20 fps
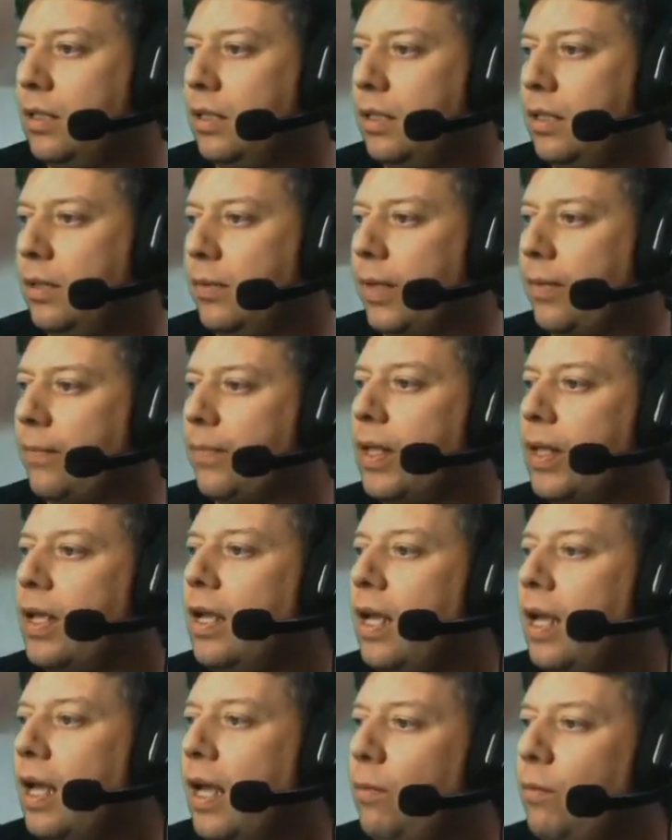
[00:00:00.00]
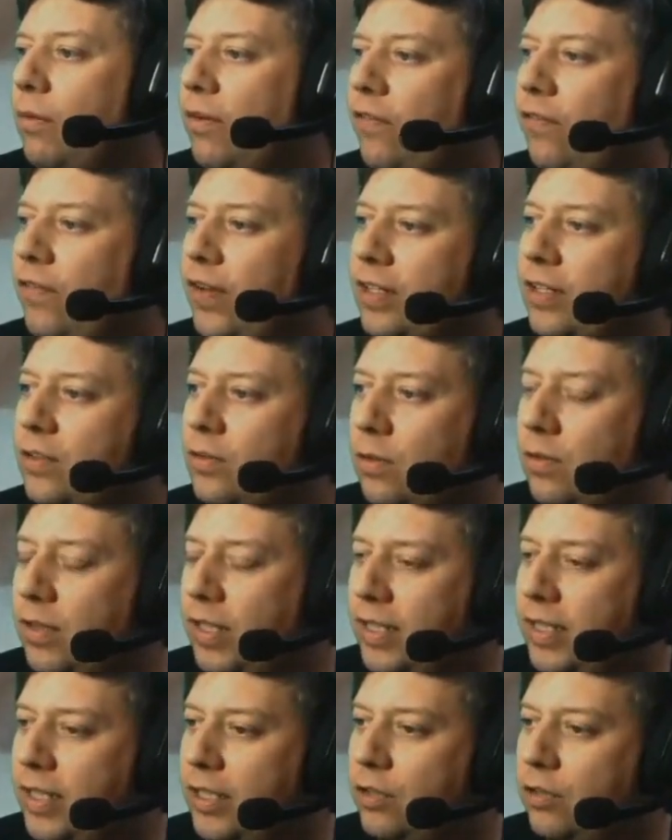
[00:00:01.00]
There we go. We've fixed all the
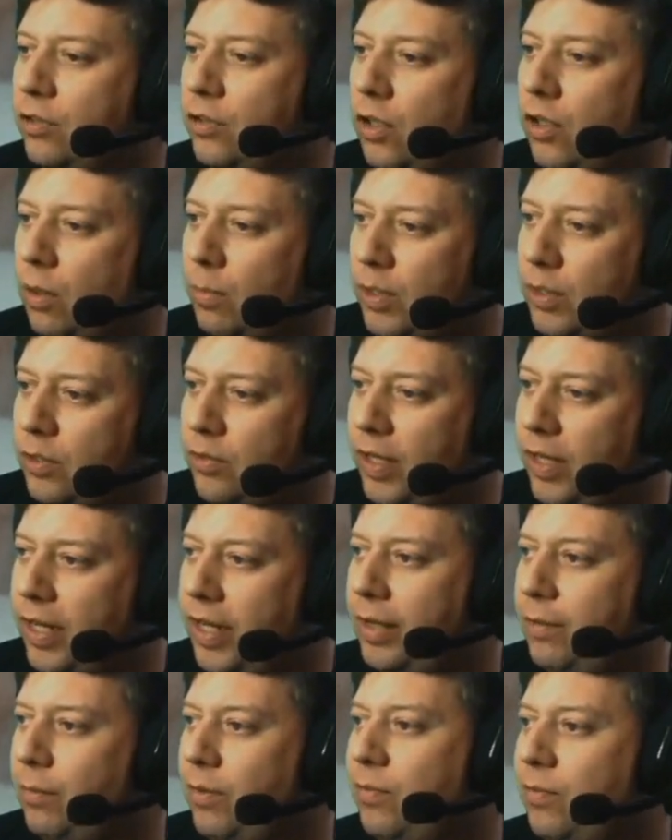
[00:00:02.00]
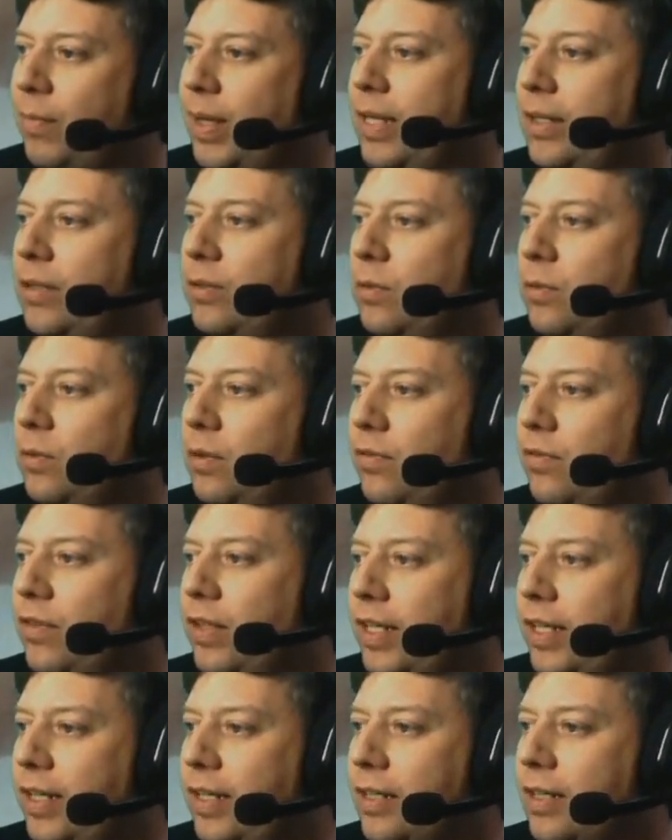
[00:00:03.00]
initial geometry here. We've made all of
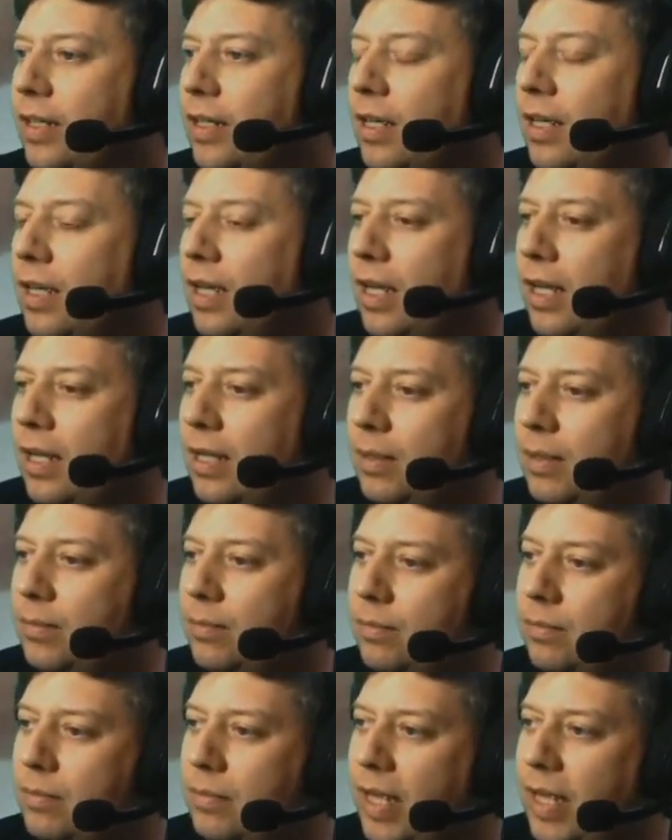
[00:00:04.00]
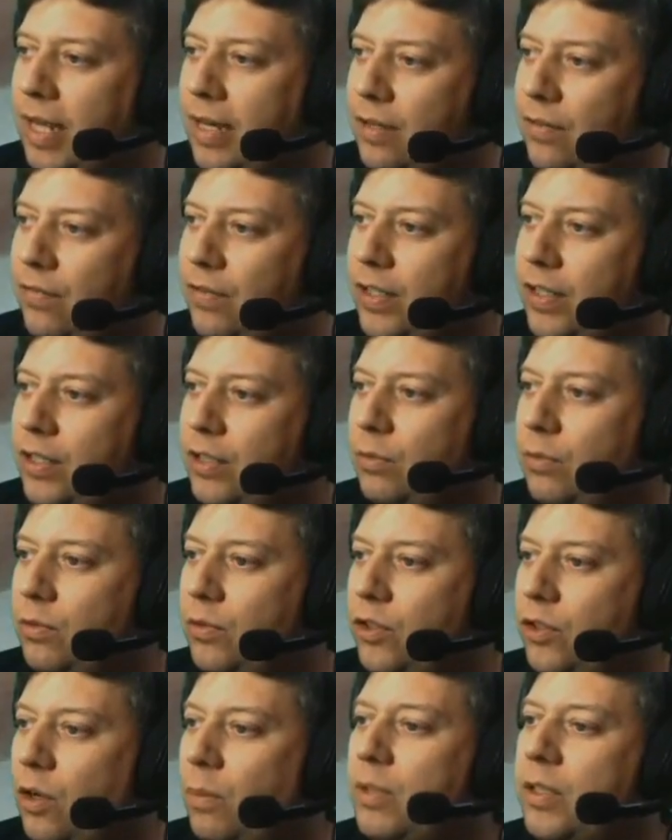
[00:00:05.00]
the individual
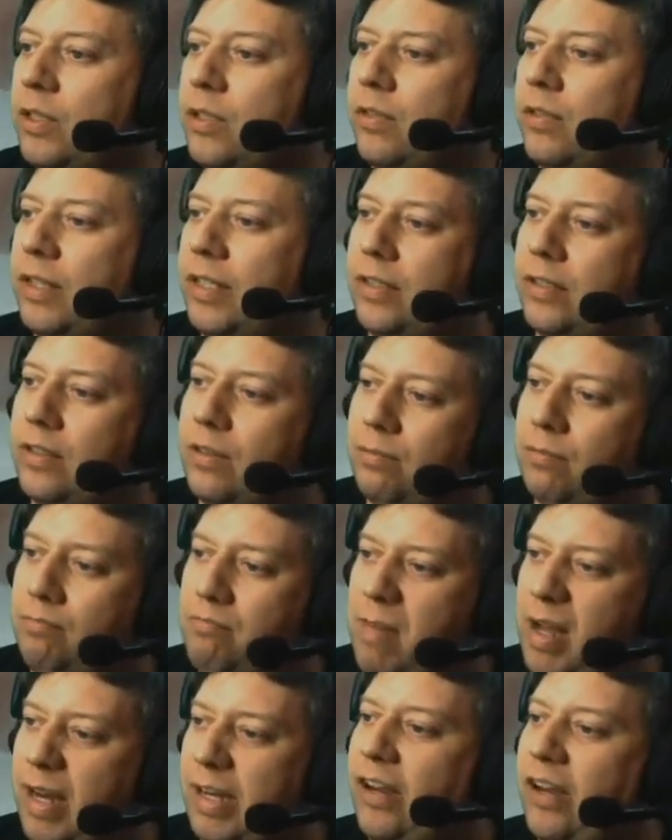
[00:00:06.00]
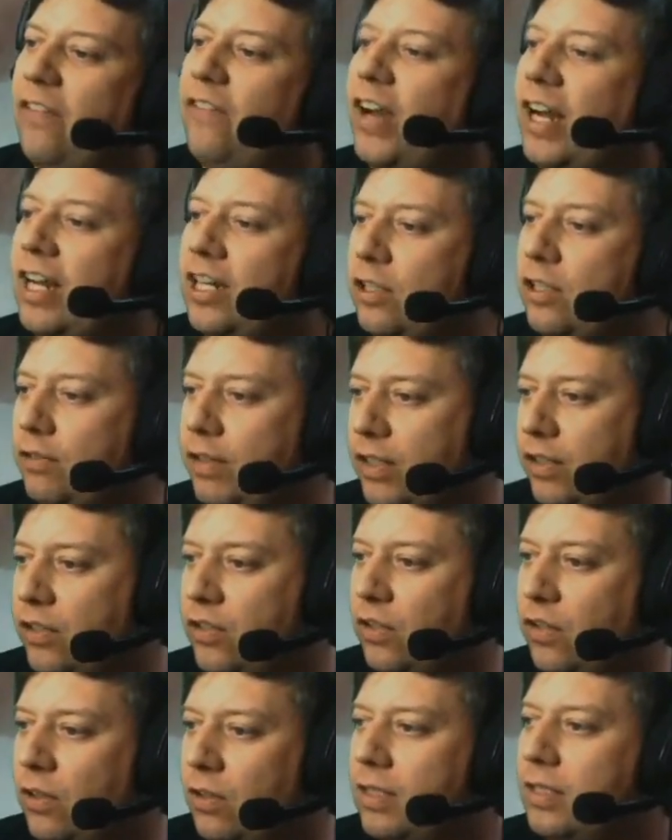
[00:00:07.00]
geometries manufacturing
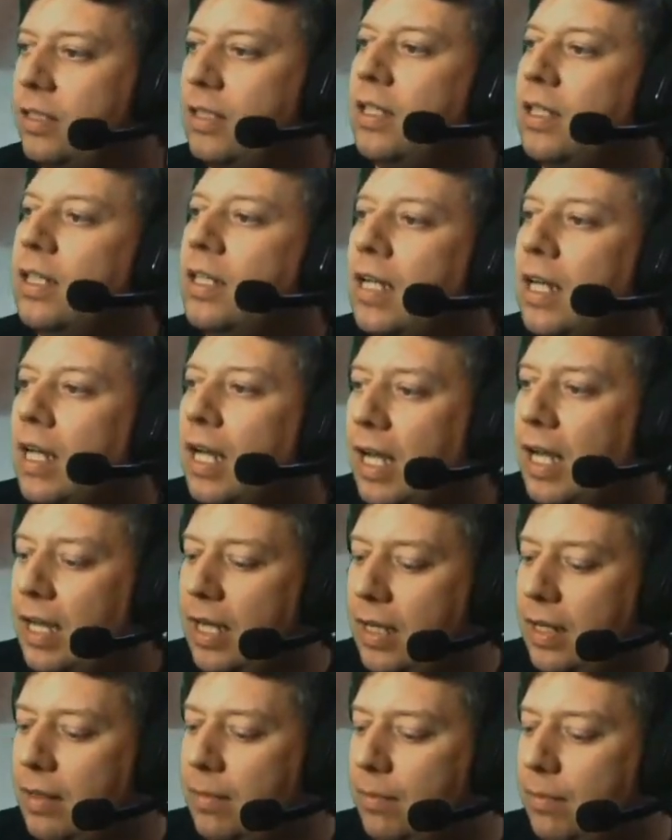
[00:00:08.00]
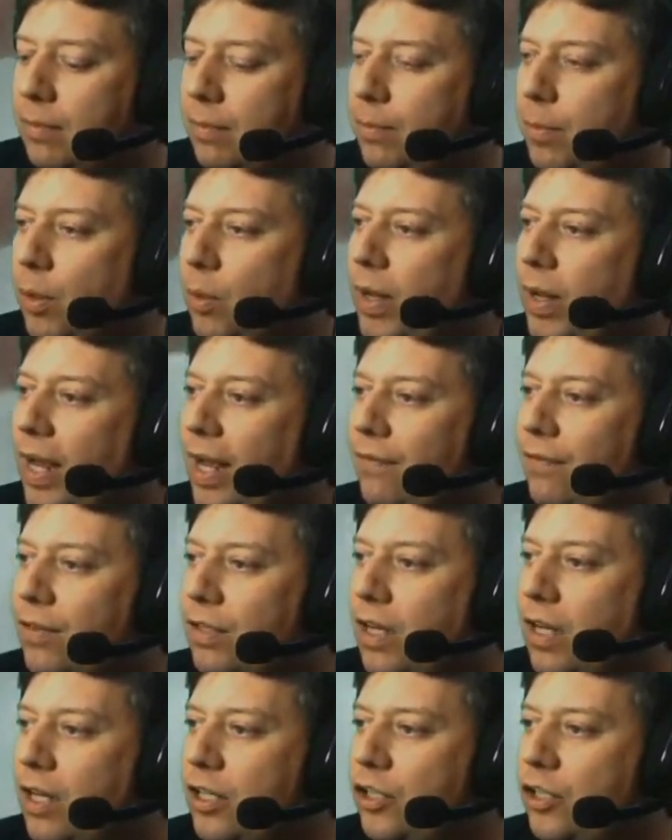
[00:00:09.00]
solid, but we
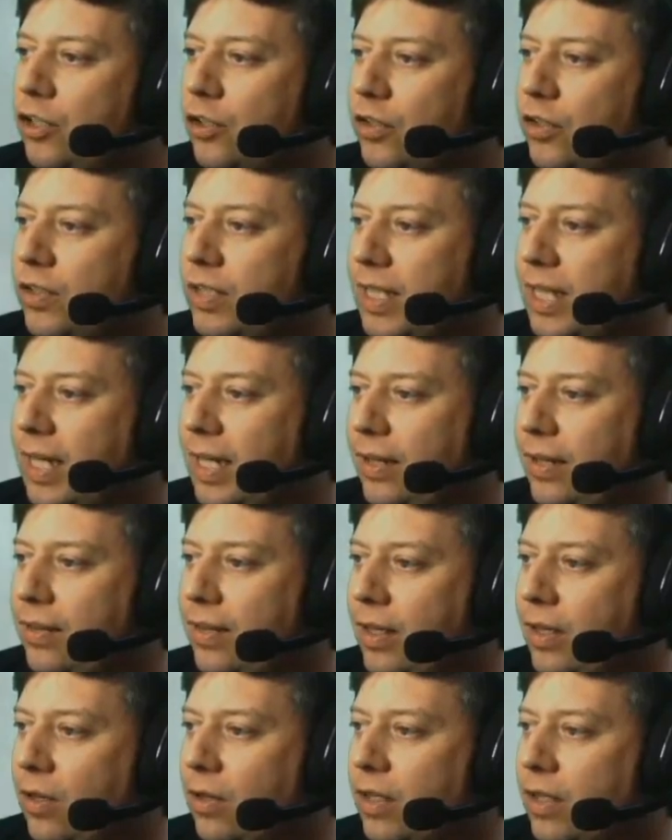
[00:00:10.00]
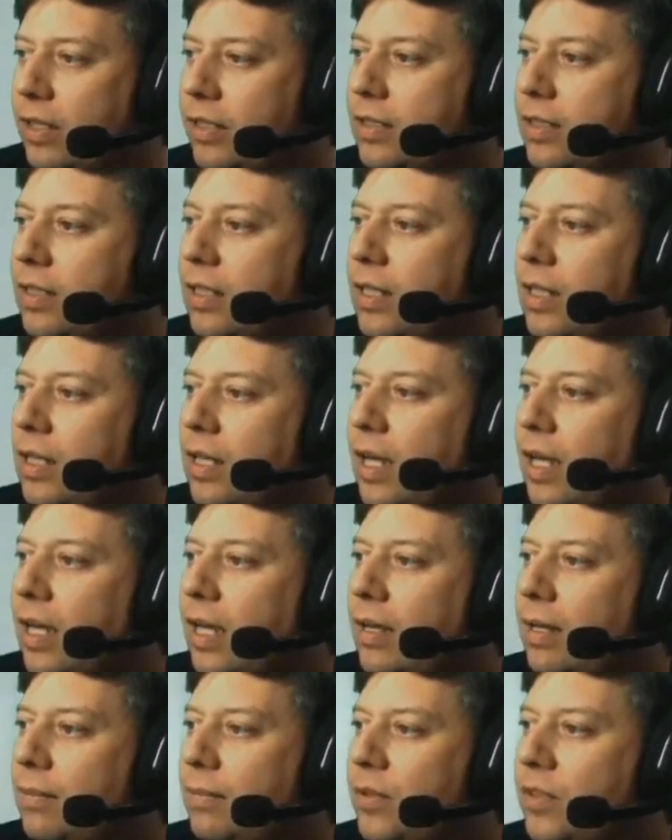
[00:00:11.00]
haven't adjusted anything on it.
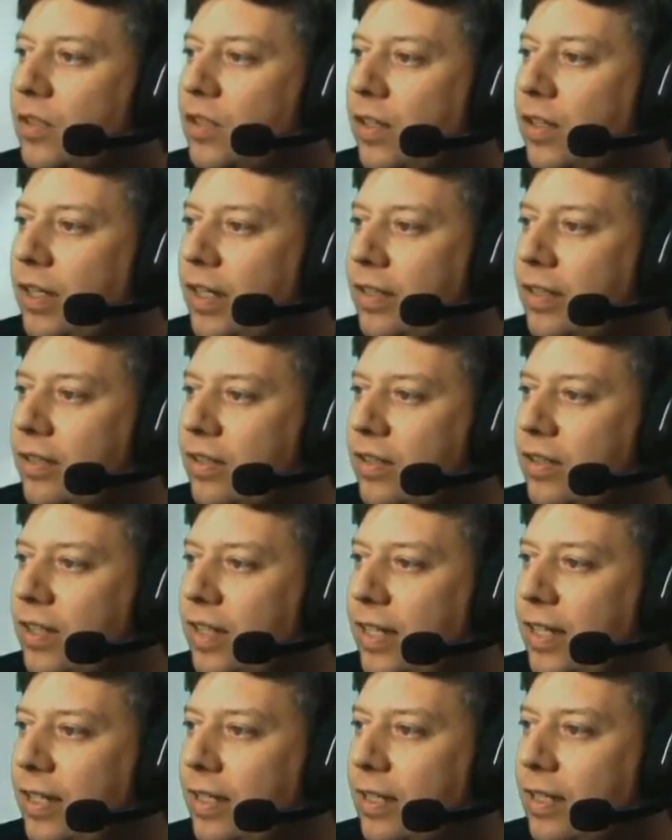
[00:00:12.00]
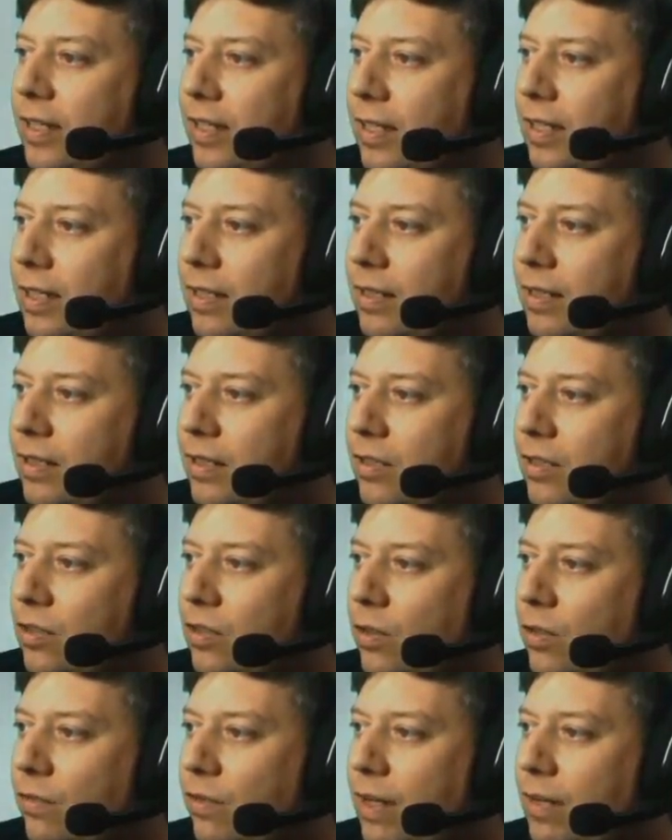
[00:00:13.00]
So you can see
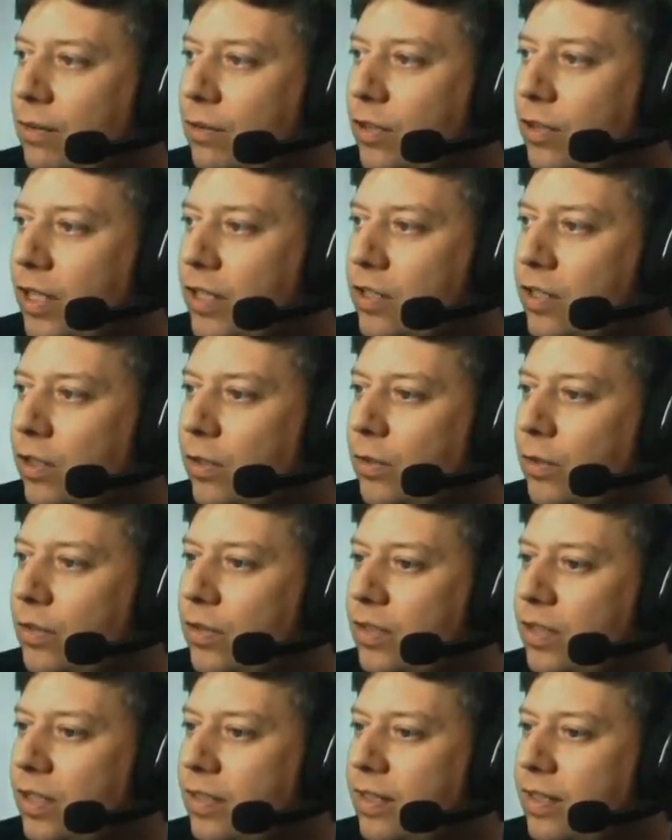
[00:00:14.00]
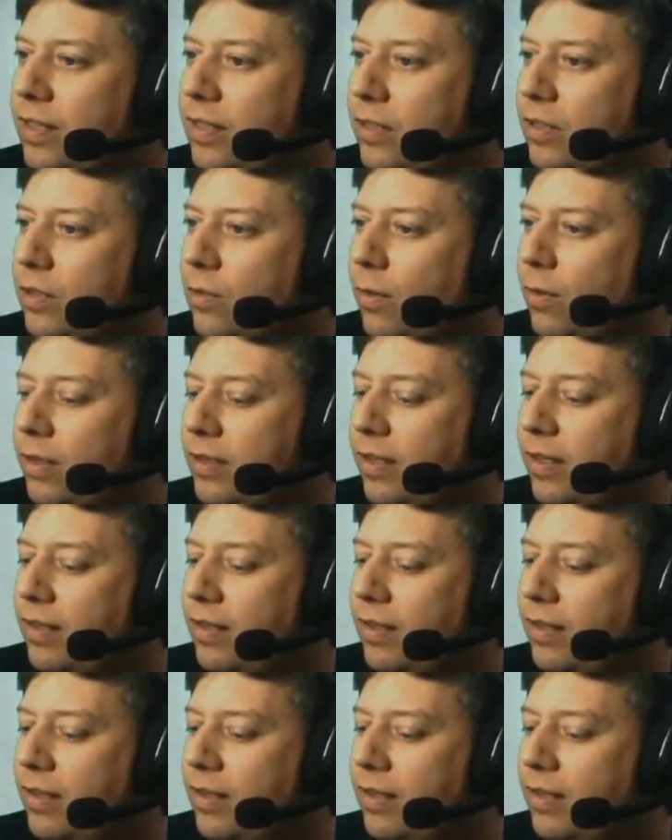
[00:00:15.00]
sort of how translucent it is. It's quite a